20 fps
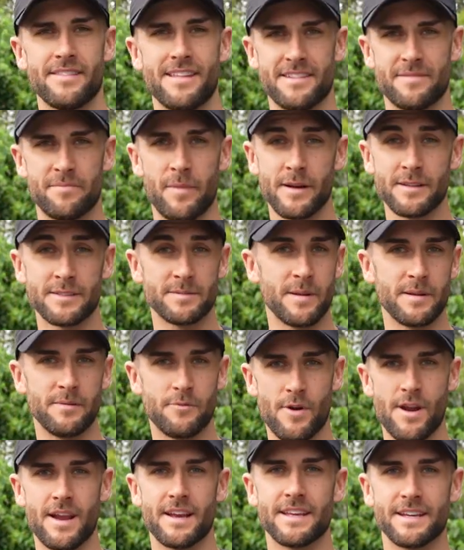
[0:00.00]
They're supposed to be
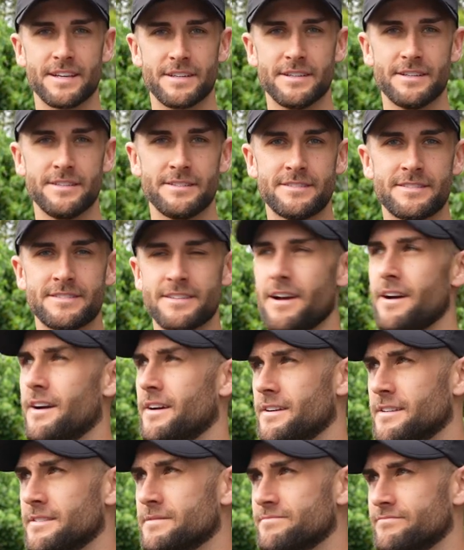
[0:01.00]
really good,
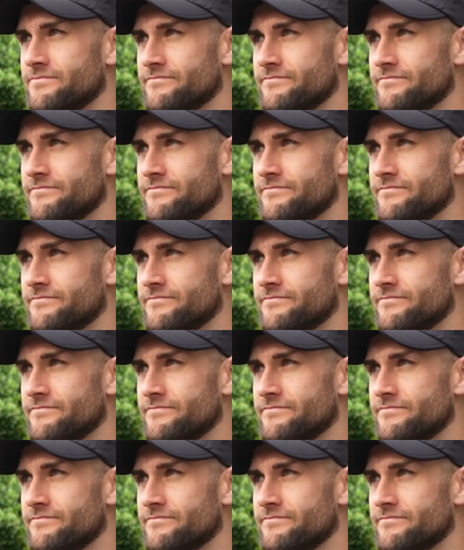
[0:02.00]
so